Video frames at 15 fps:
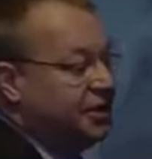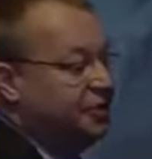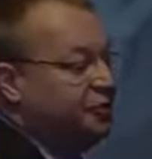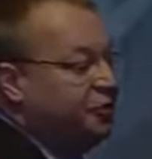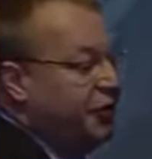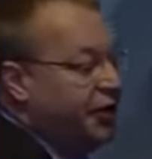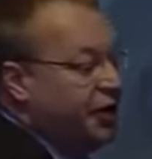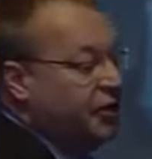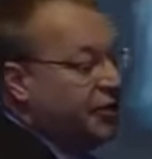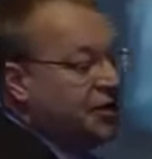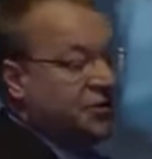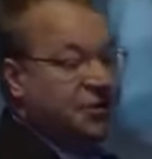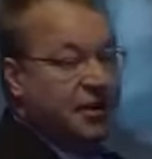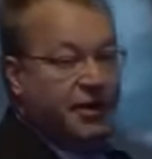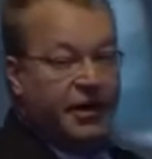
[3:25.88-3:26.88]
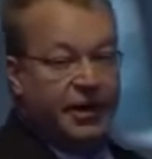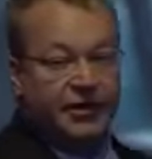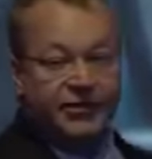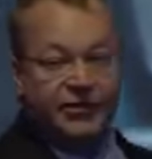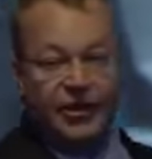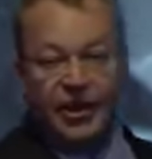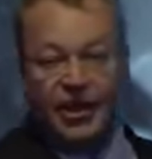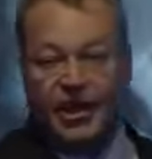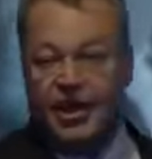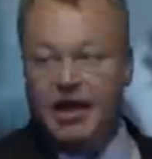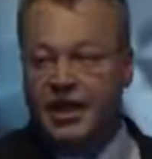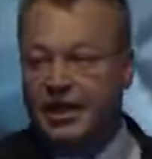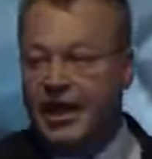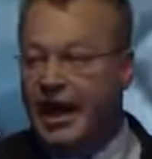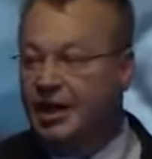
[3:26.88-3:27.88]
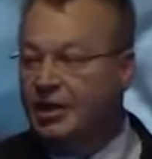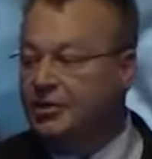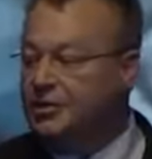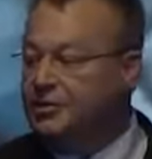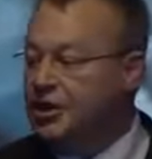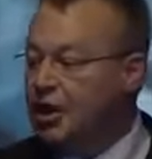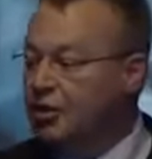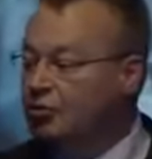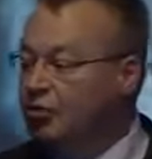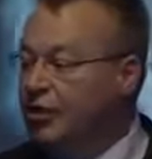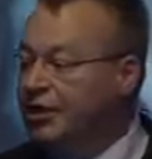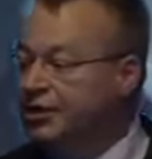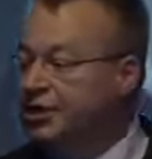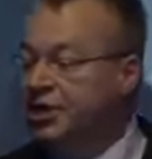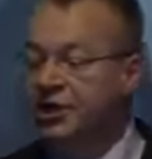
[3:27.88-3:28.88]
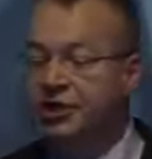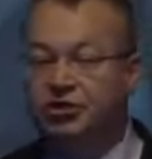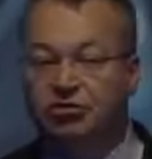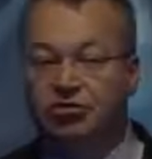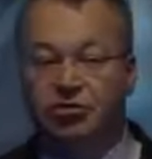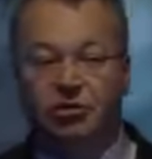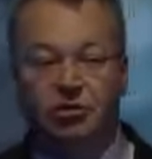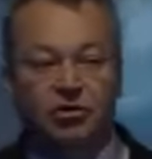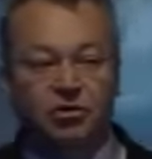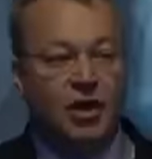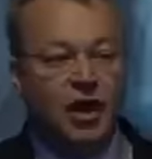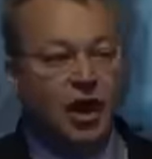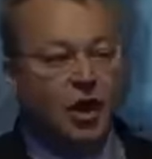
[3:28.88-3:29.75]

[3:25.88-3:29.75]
video experience. Colors are rich and true,